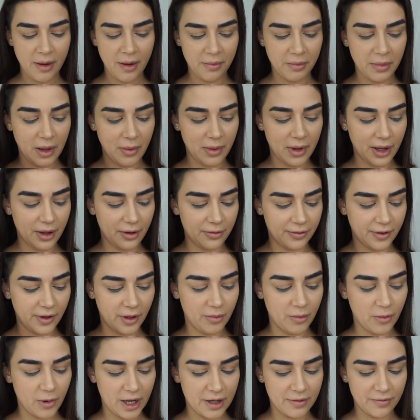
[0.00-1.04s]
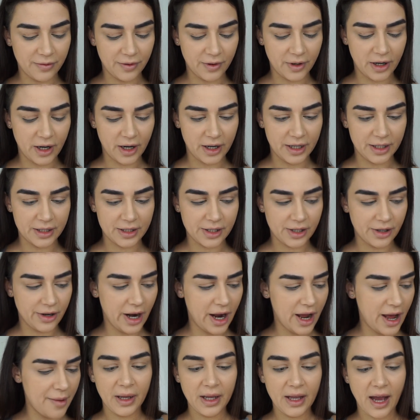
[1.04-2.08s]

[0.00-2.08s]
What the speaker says: Maybe I'll film one for Instagram.